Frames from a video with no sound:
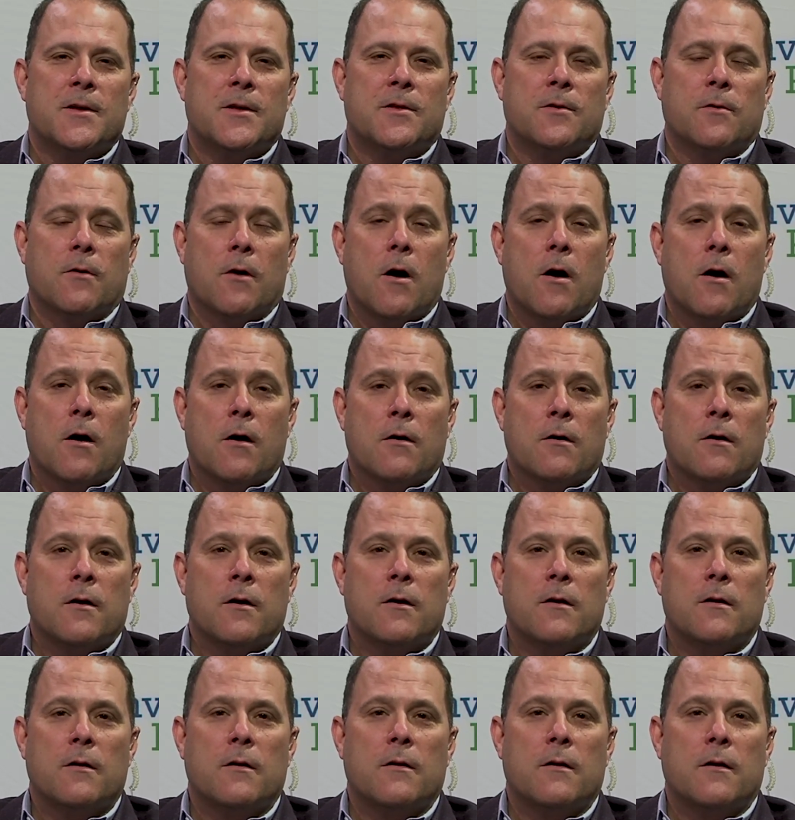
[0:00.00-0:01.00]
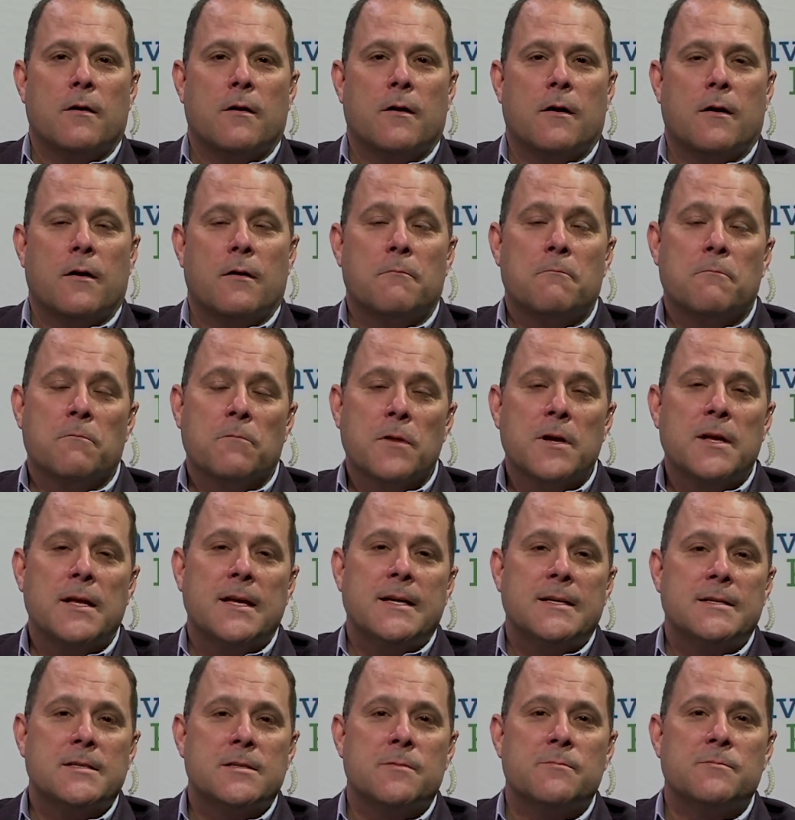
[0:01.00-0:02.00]
There are
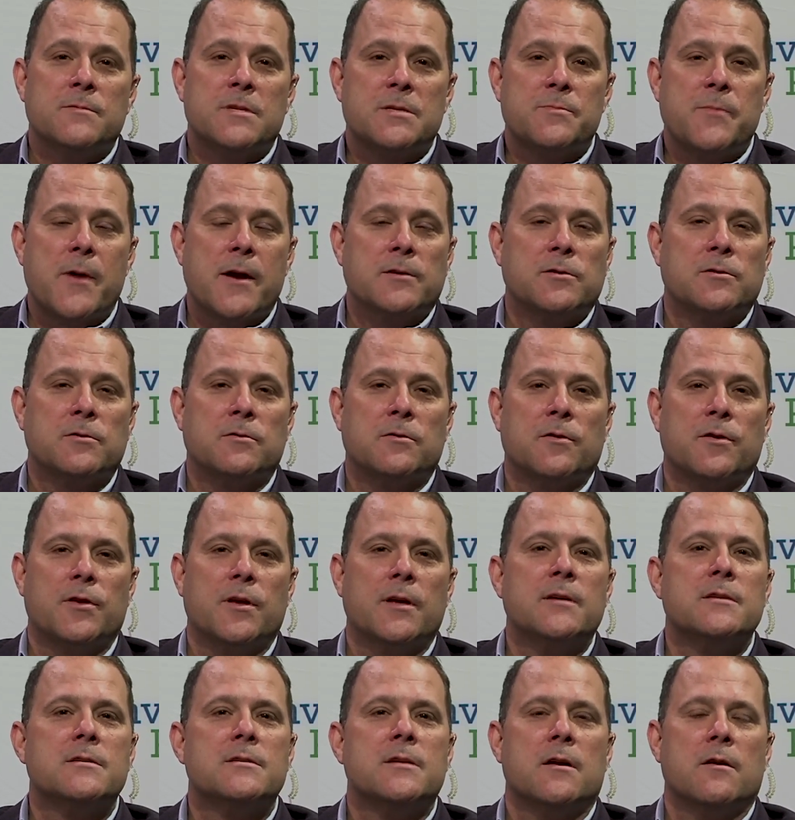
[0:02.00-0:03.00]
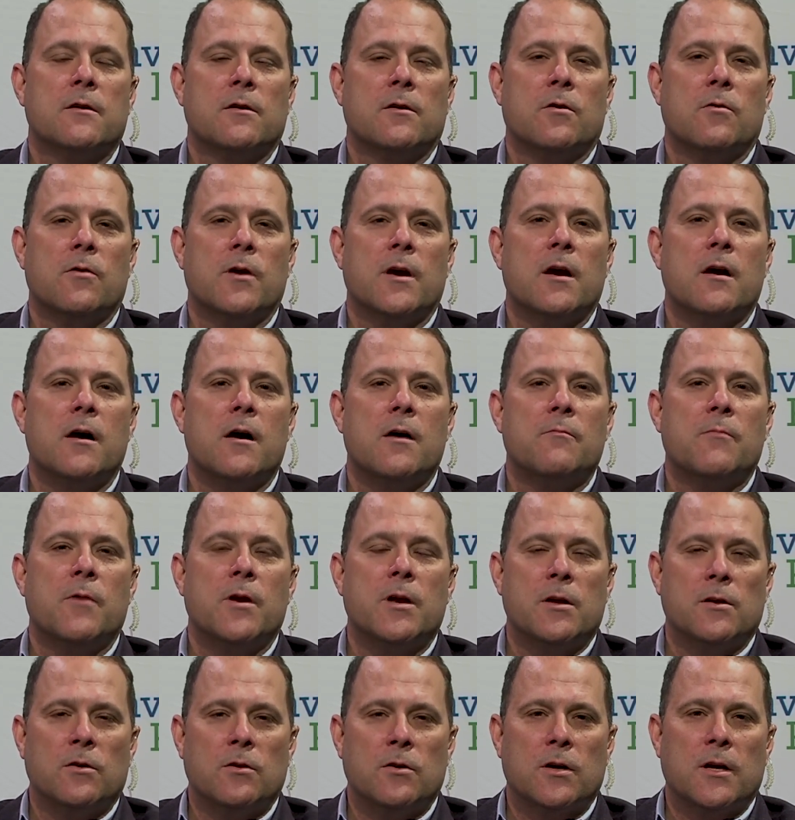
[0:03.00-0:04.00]
really some special things that are going on
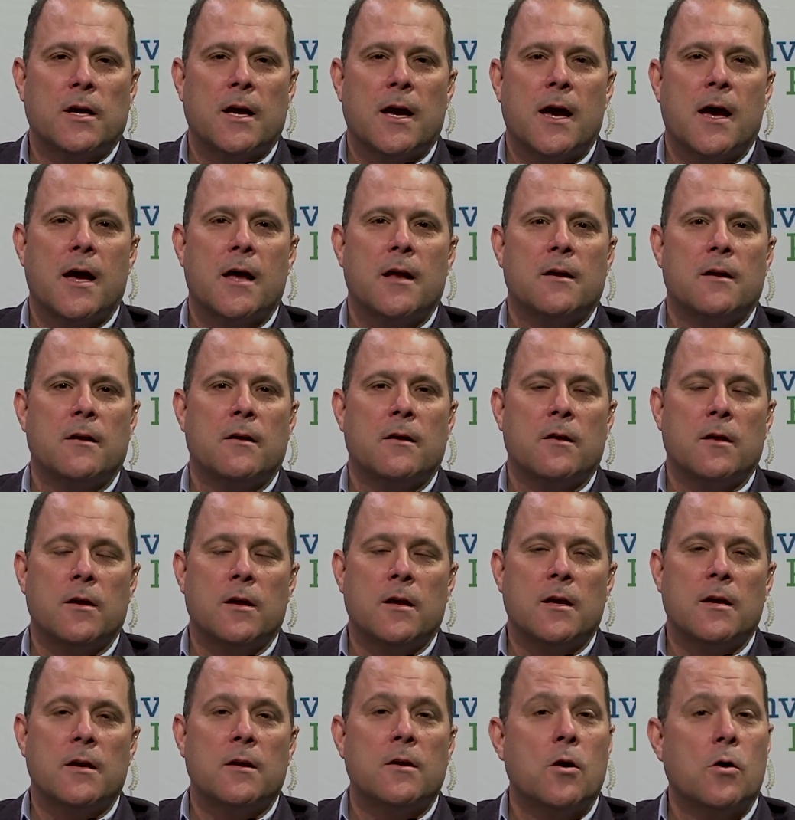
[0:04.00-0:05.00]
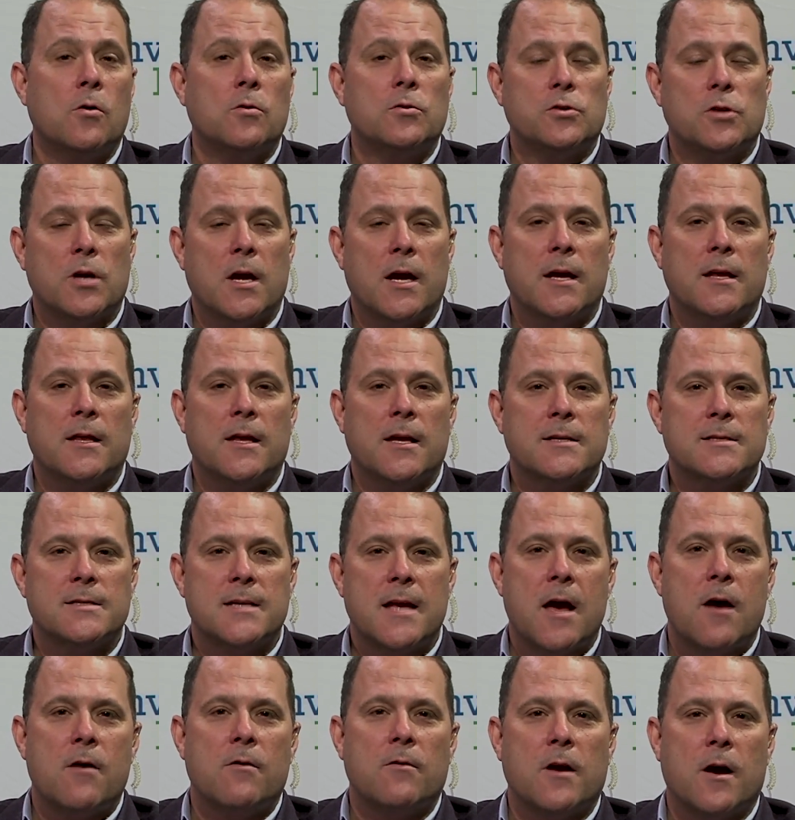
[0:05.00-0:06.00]
when you look at the GO train that's
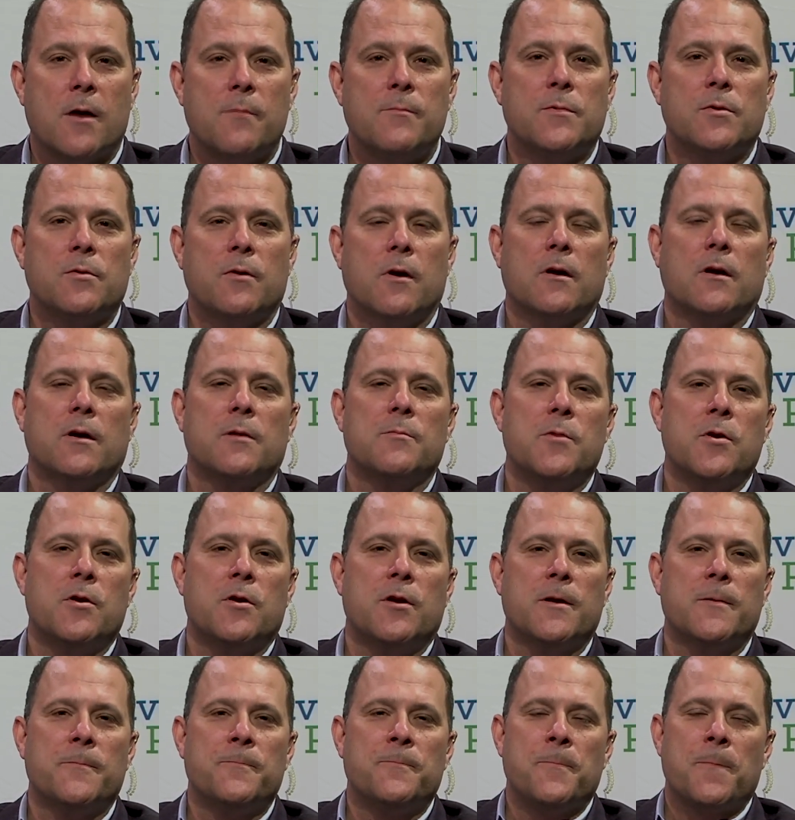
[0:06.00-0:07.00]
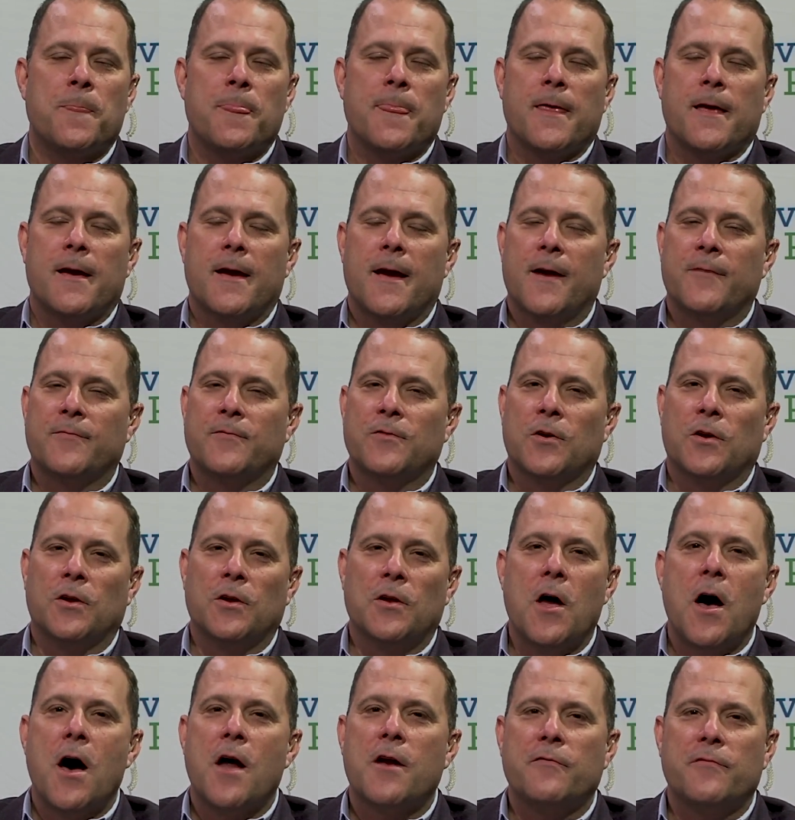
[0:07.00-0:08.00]
now come to our community. After a
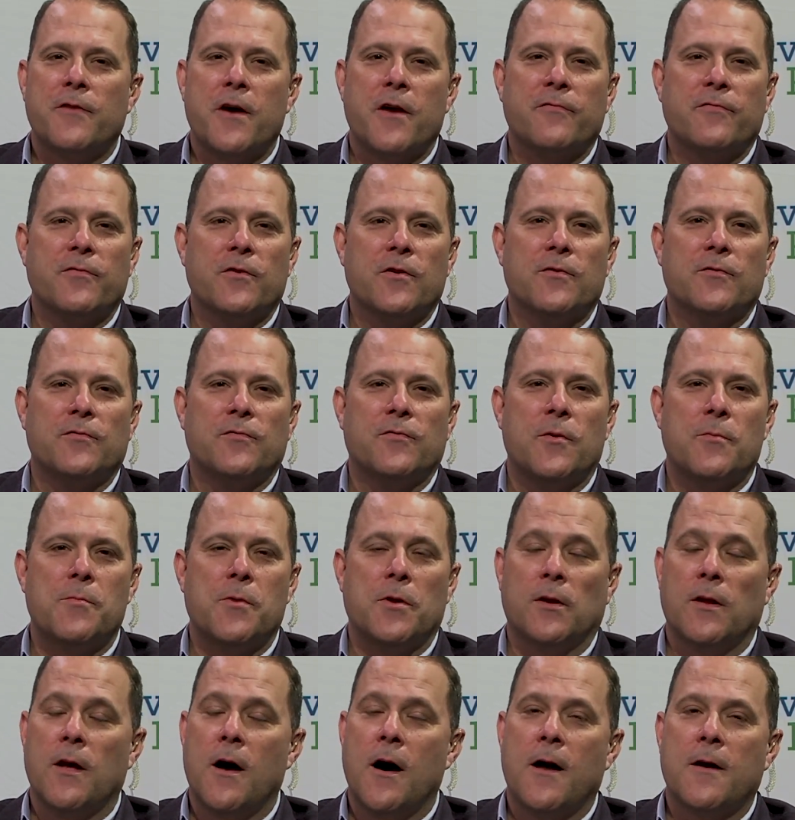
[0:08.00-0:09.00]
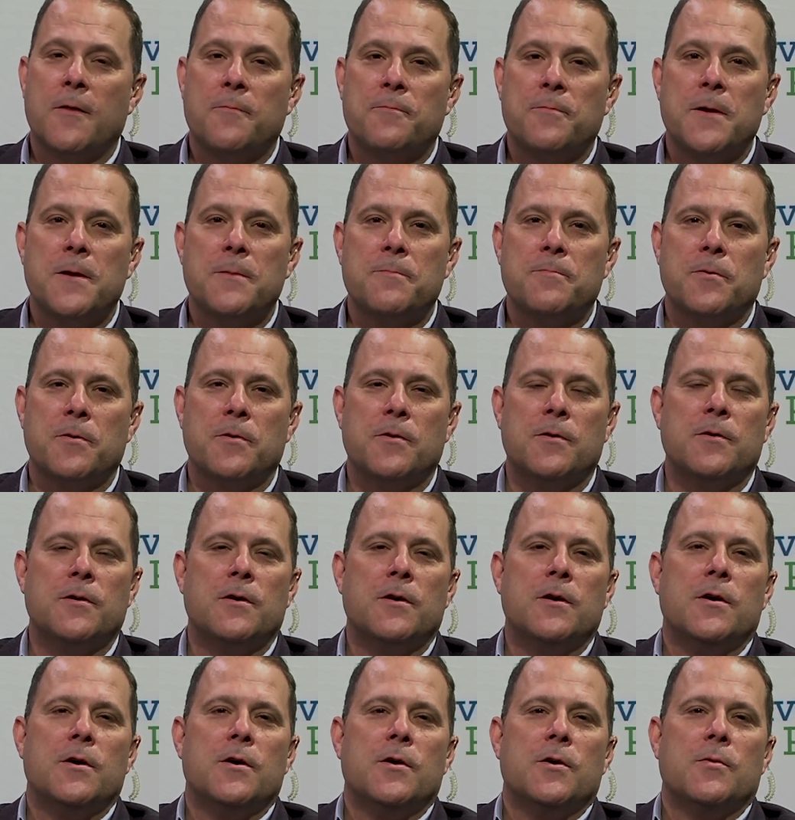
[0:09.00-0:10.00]
lot of effort from a lot of people,
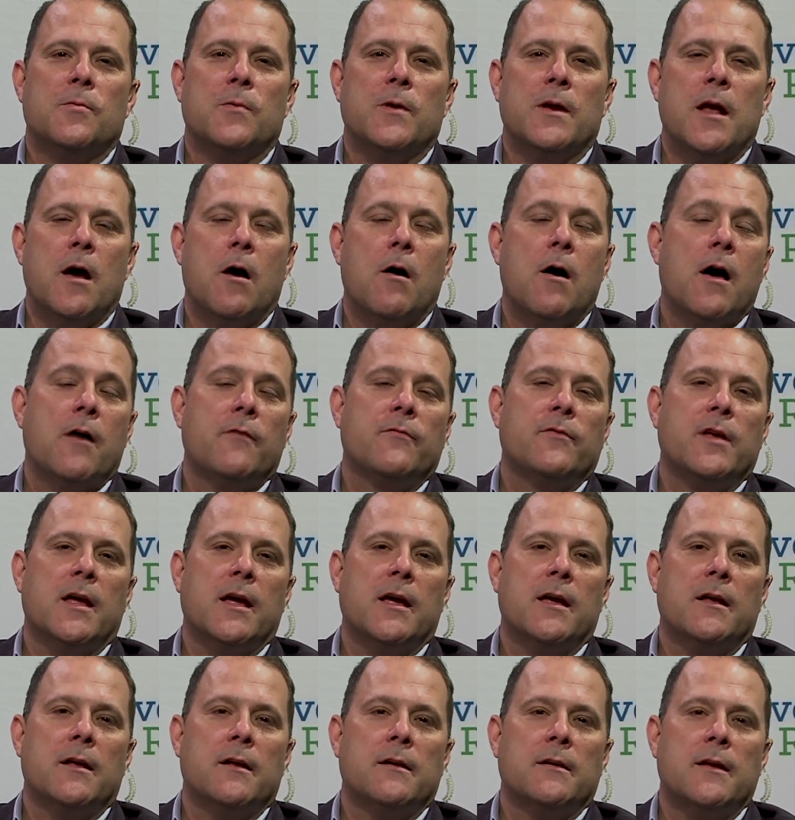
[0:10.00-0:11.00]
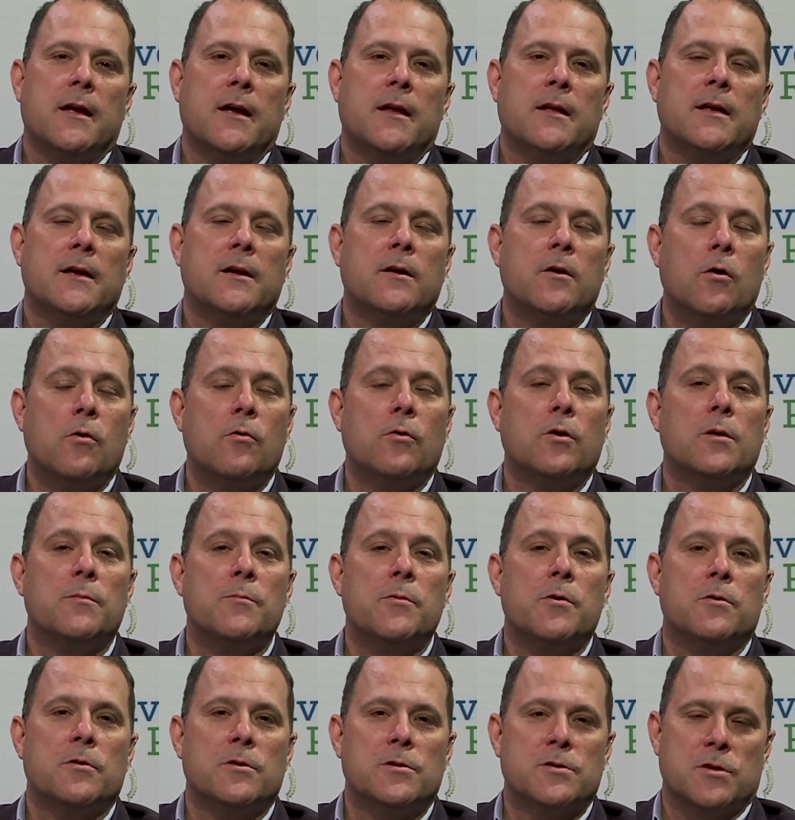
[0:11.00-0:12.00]
we now have daily GO
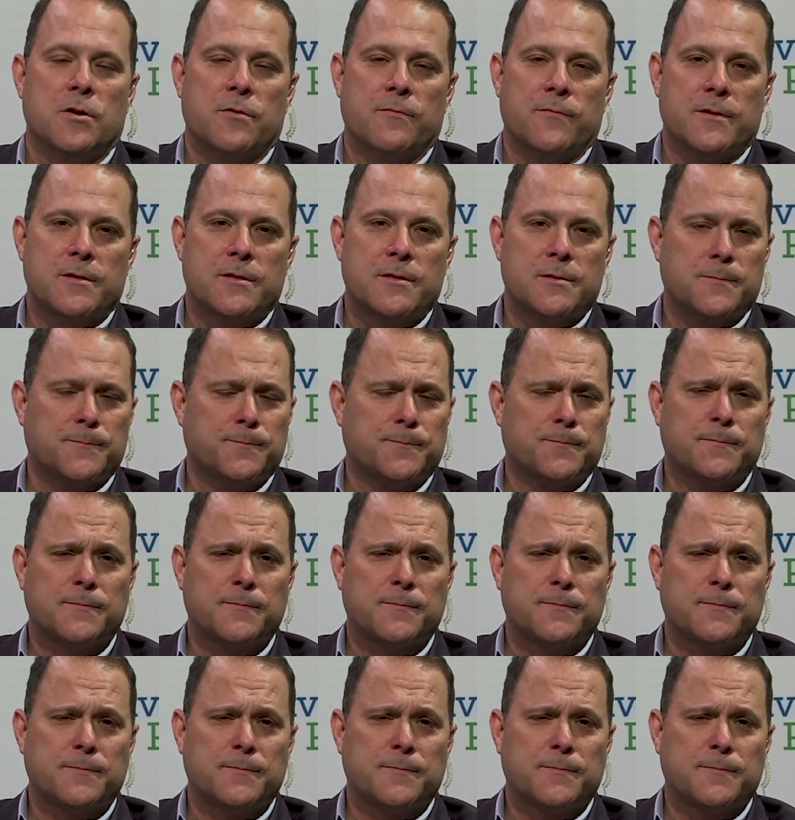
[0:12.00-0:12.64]
commuter service.